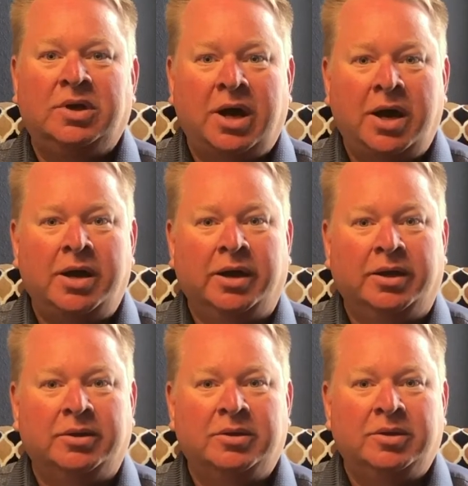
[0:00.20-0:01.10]
Hi,
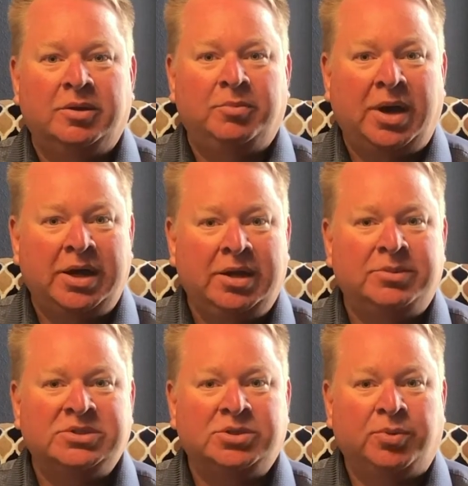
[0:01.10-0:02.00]
my name
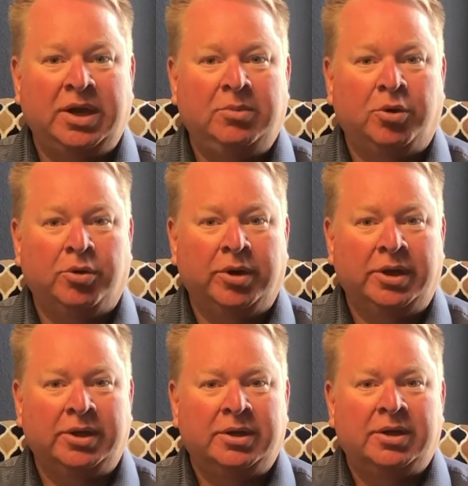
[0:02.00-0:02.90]
is Dwayne Morey,
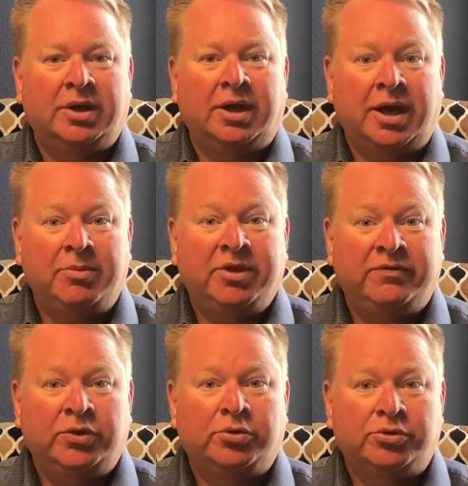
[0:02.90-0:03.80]
and I'm the
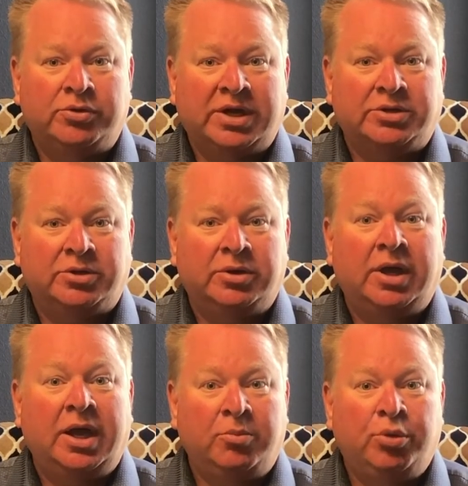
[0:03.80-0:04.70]
funeral director
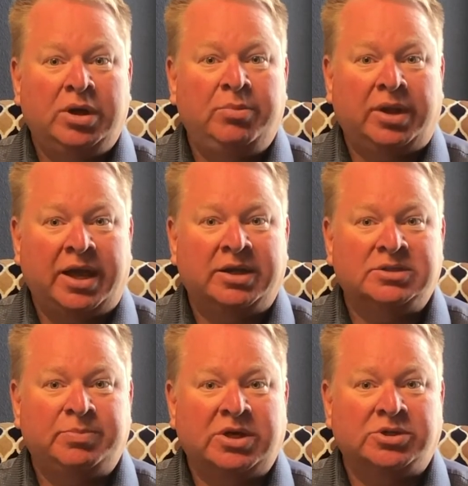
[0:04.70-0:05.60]
and pre-planning
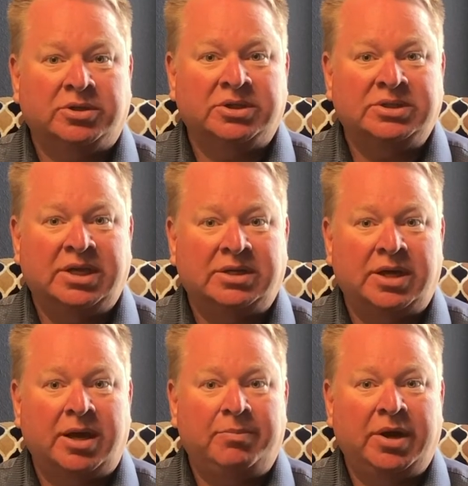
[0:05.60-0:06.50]
specialist at
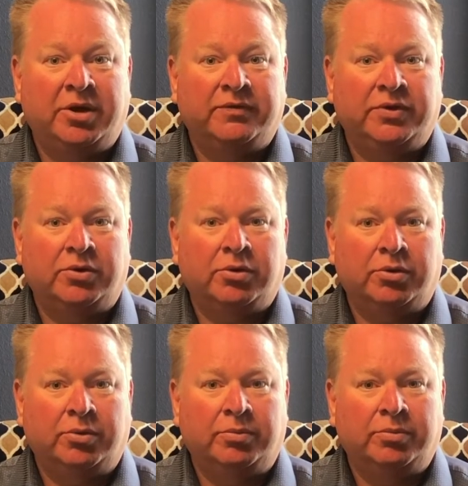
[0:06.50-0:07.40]
Dobmeier Funeral
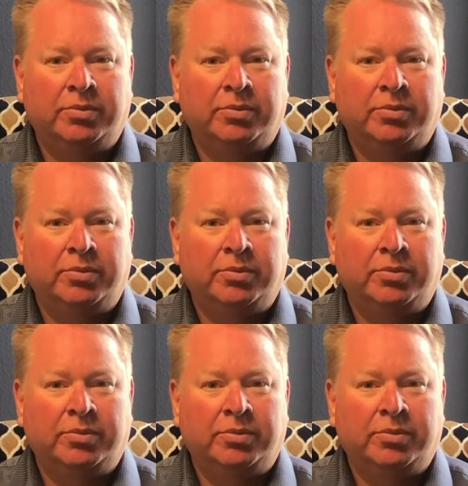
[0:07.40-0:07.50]
Home.